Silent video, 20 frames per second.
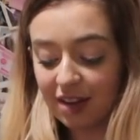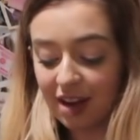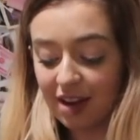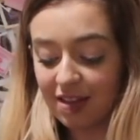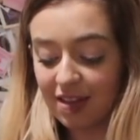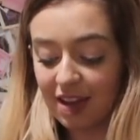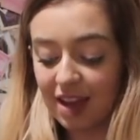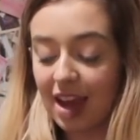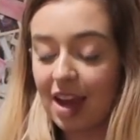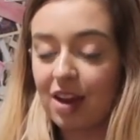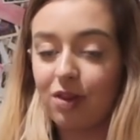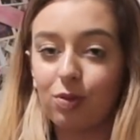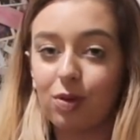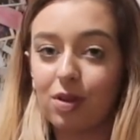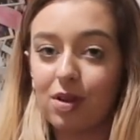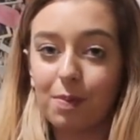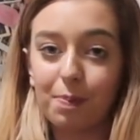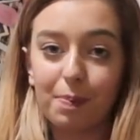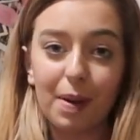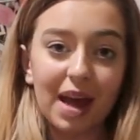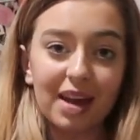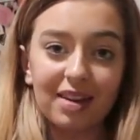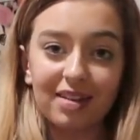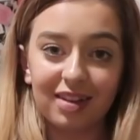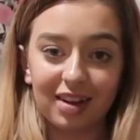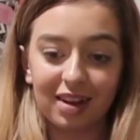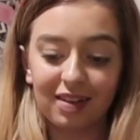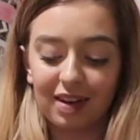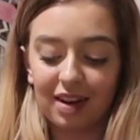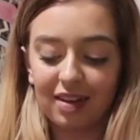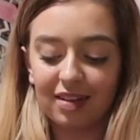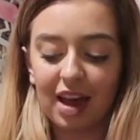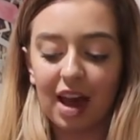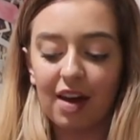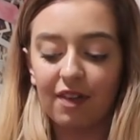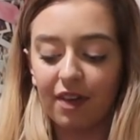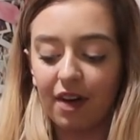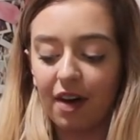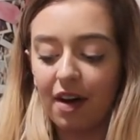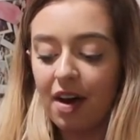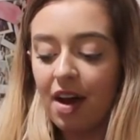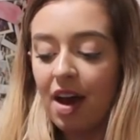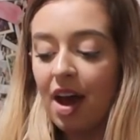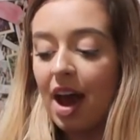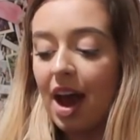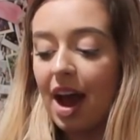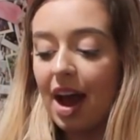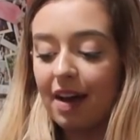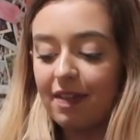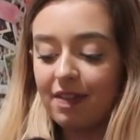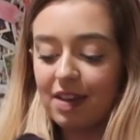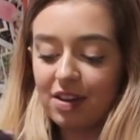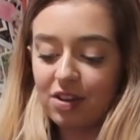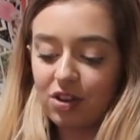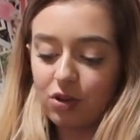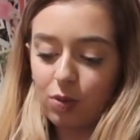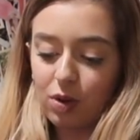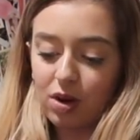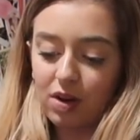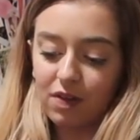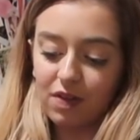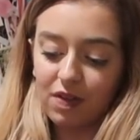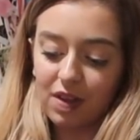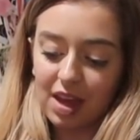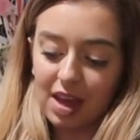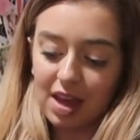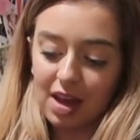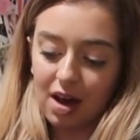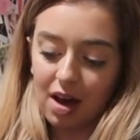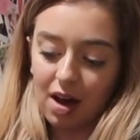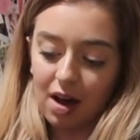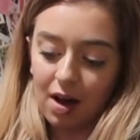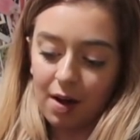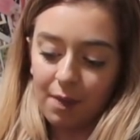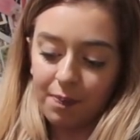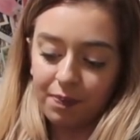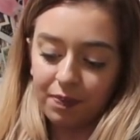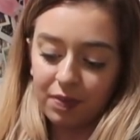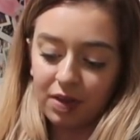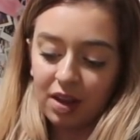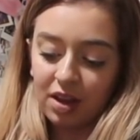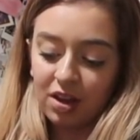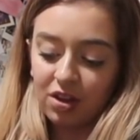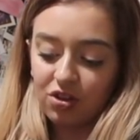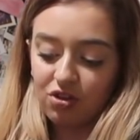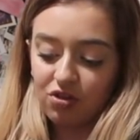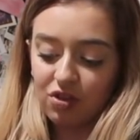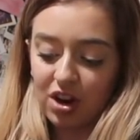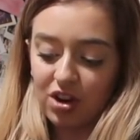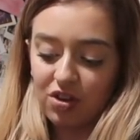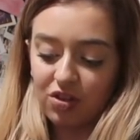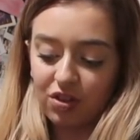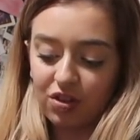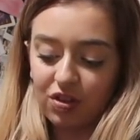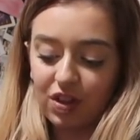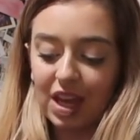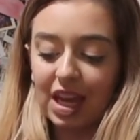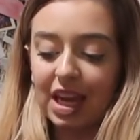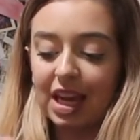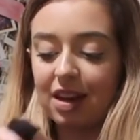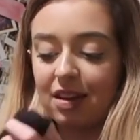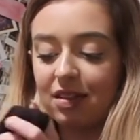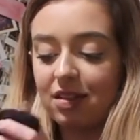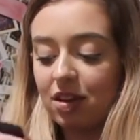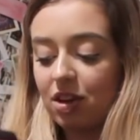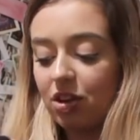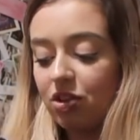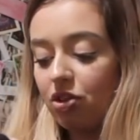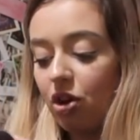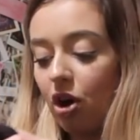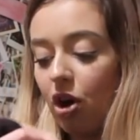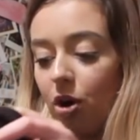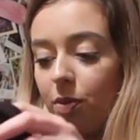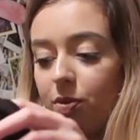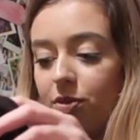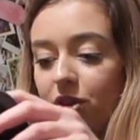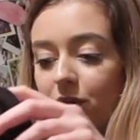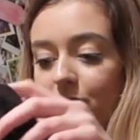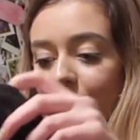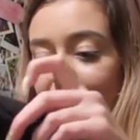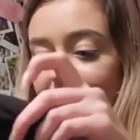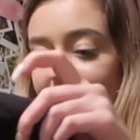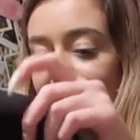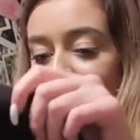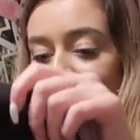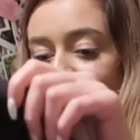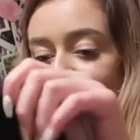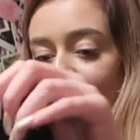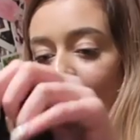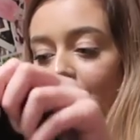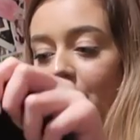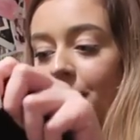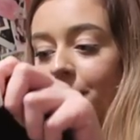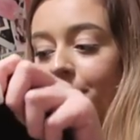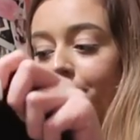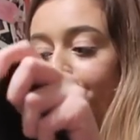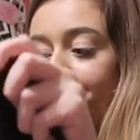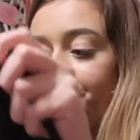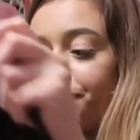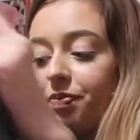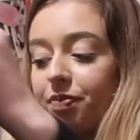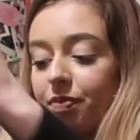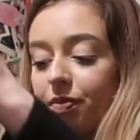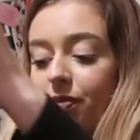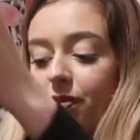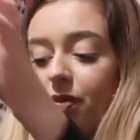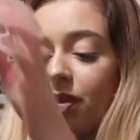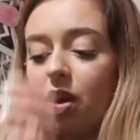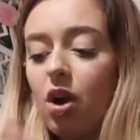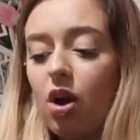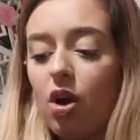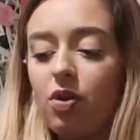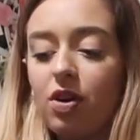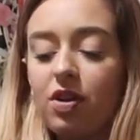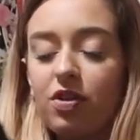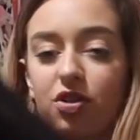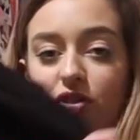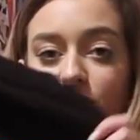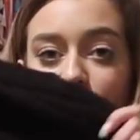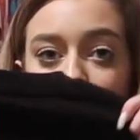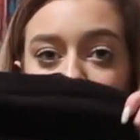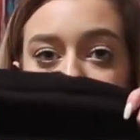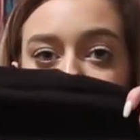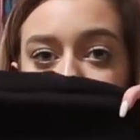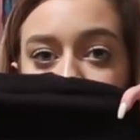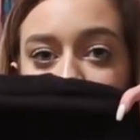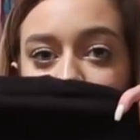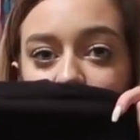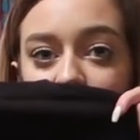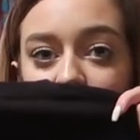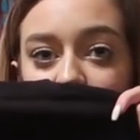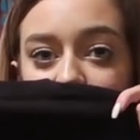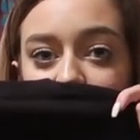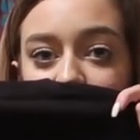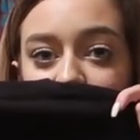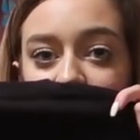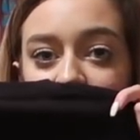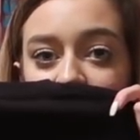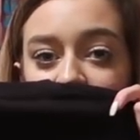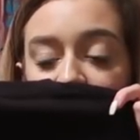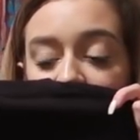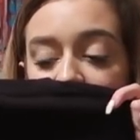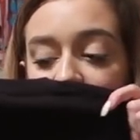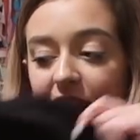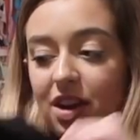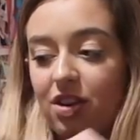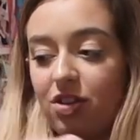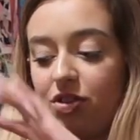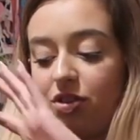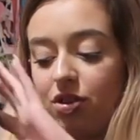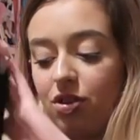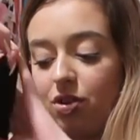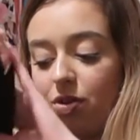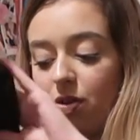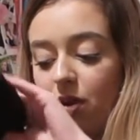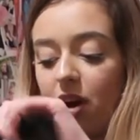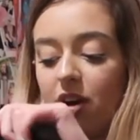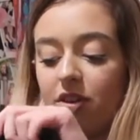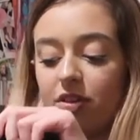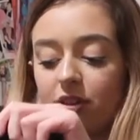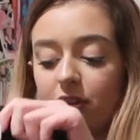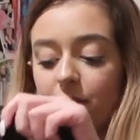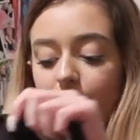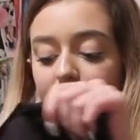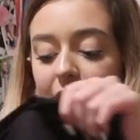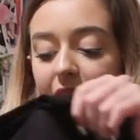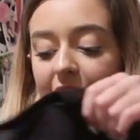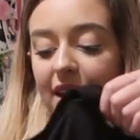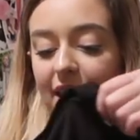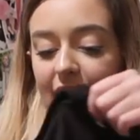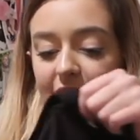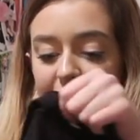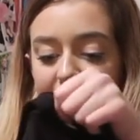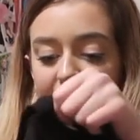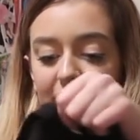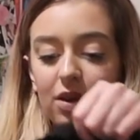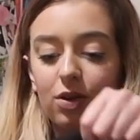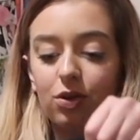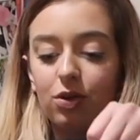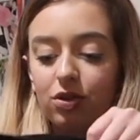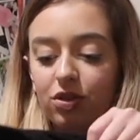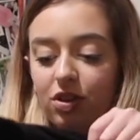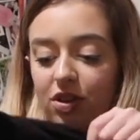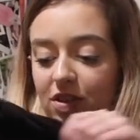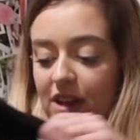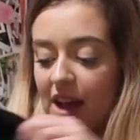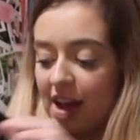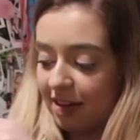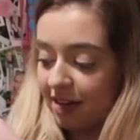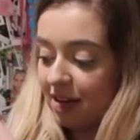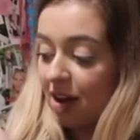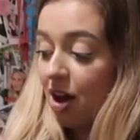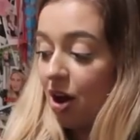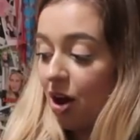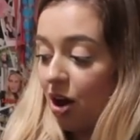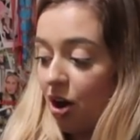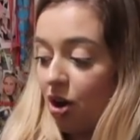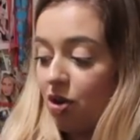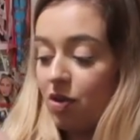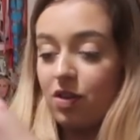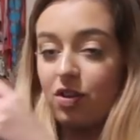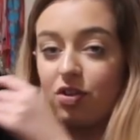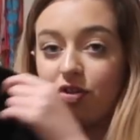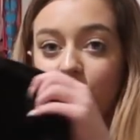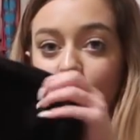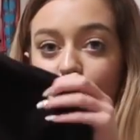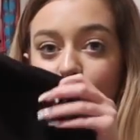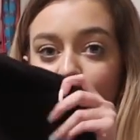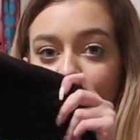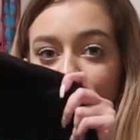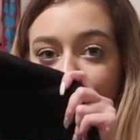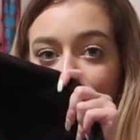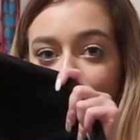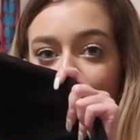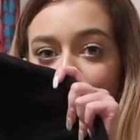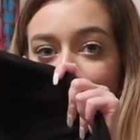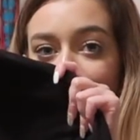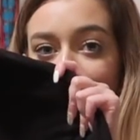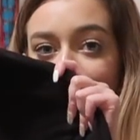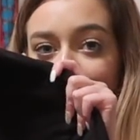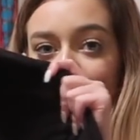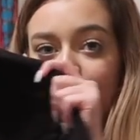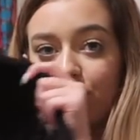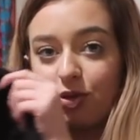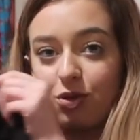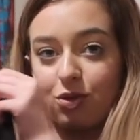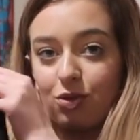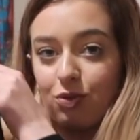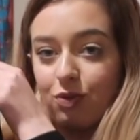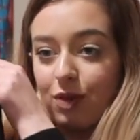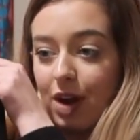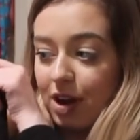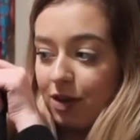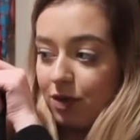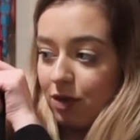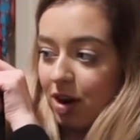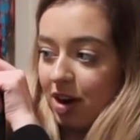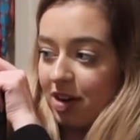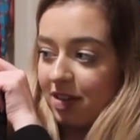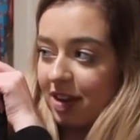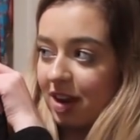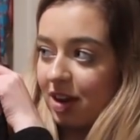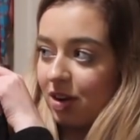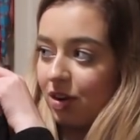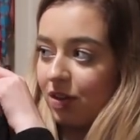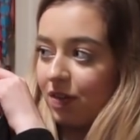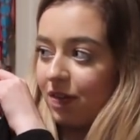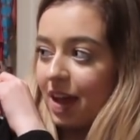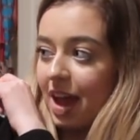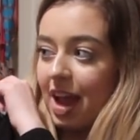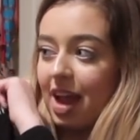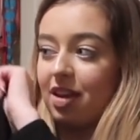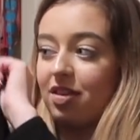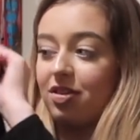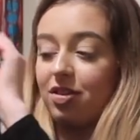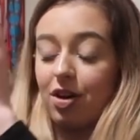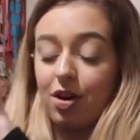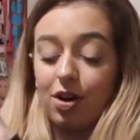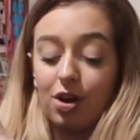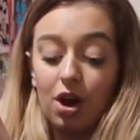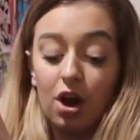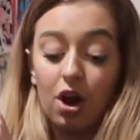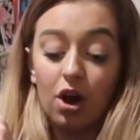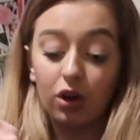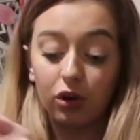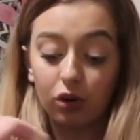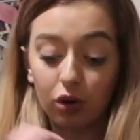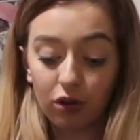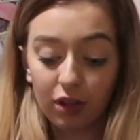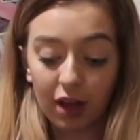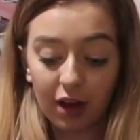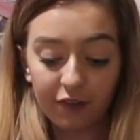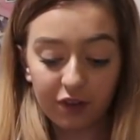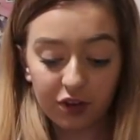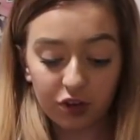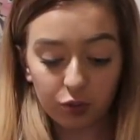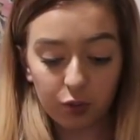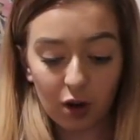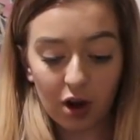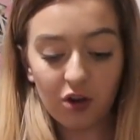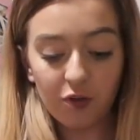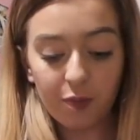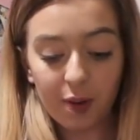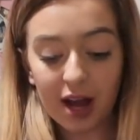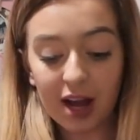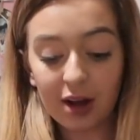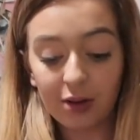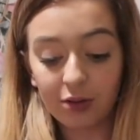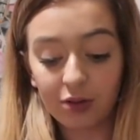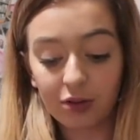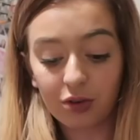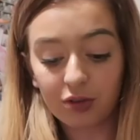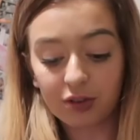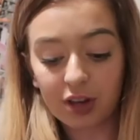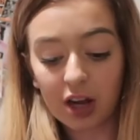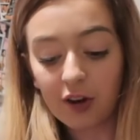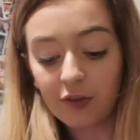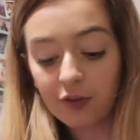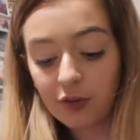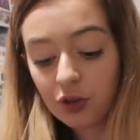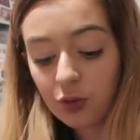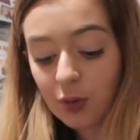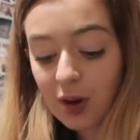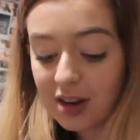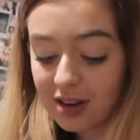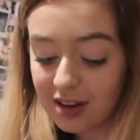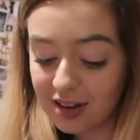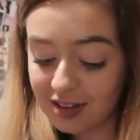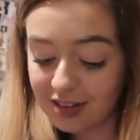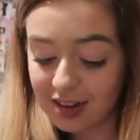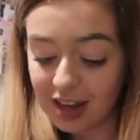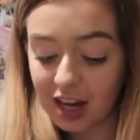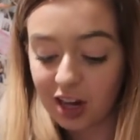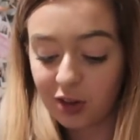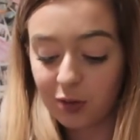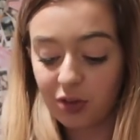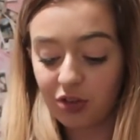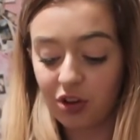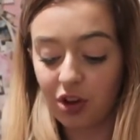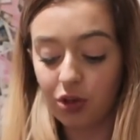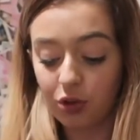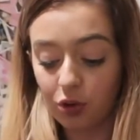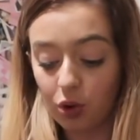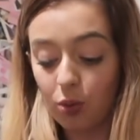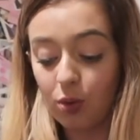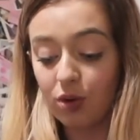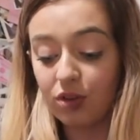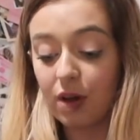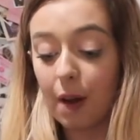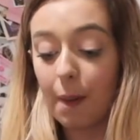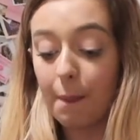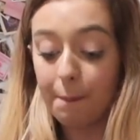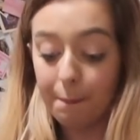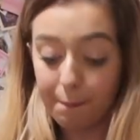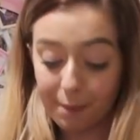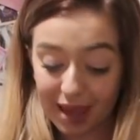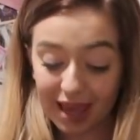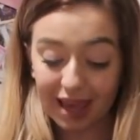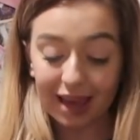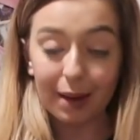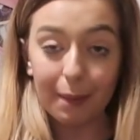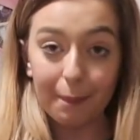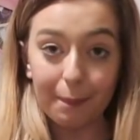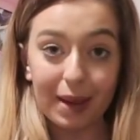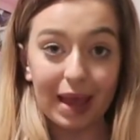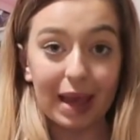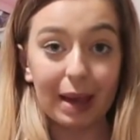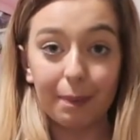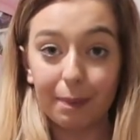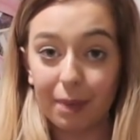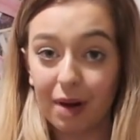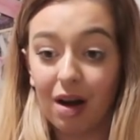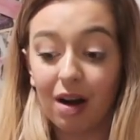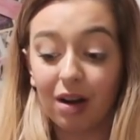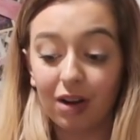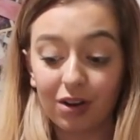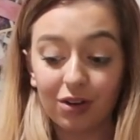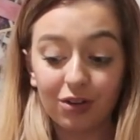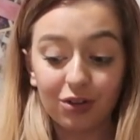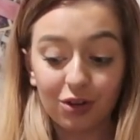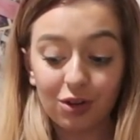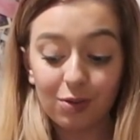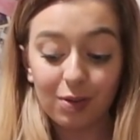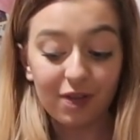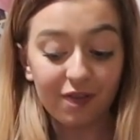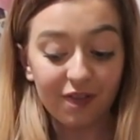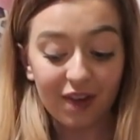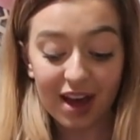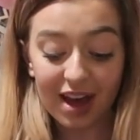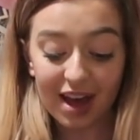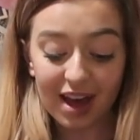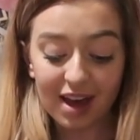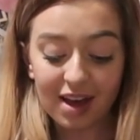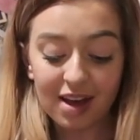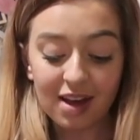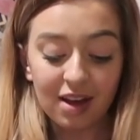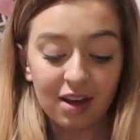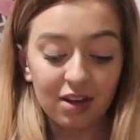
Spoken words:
I think it's one of the best series ever. And this is one of the Stranger Things tops. So it says, only the strong will survive in two lines on the back. And then it also says, only the strong will survive in little red writing on there. So got that for £12, knocked down from £26, which I thought was a big, big bargain, to be fair.